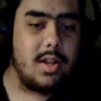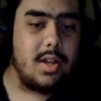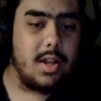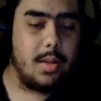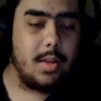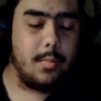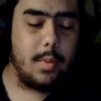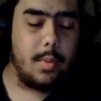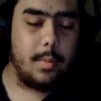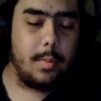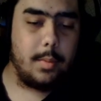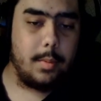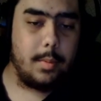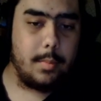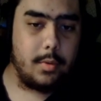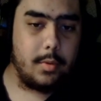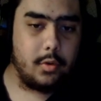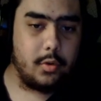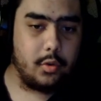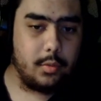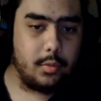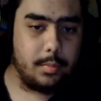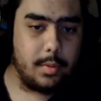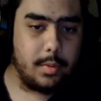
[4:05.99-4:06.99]
And maybe
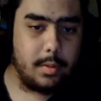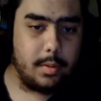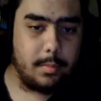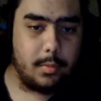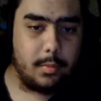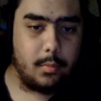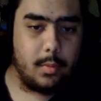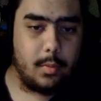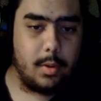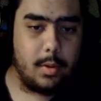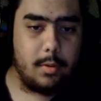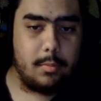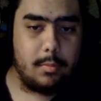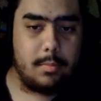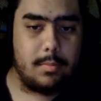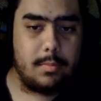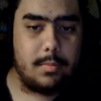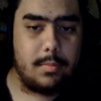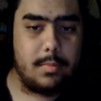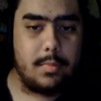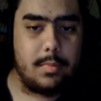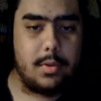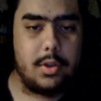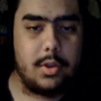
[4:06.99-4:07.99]
Metroid Prime as well.
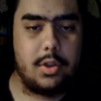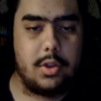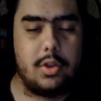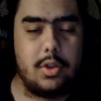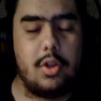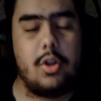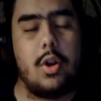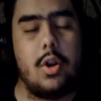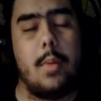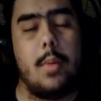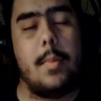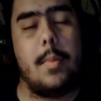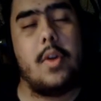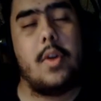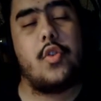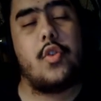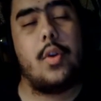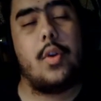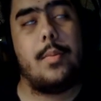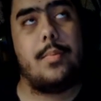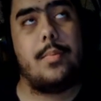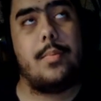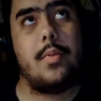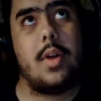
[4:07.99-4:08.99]
No,
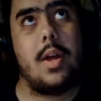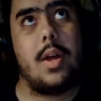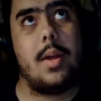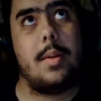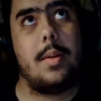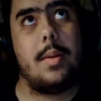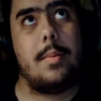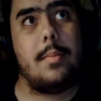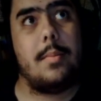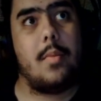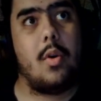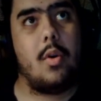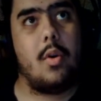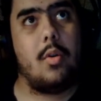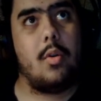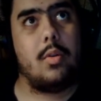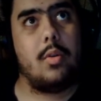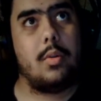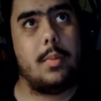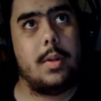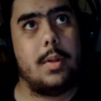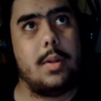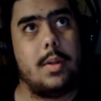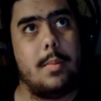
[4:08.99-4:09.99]
Metroid Prime all
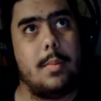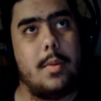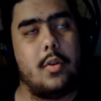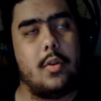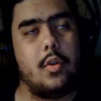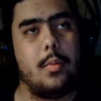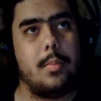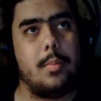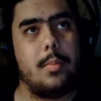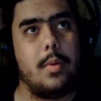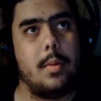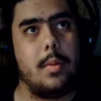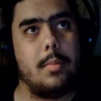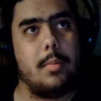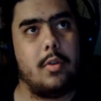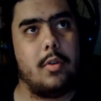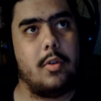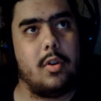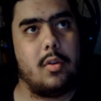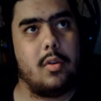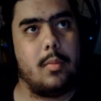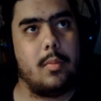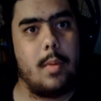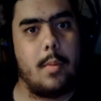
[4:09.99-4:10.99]
the way to Metroid Prime 3
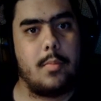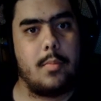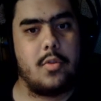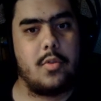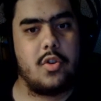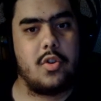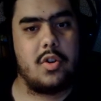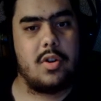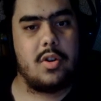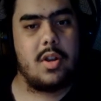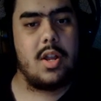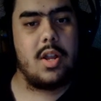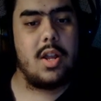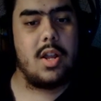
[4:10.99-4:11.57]
Corruption.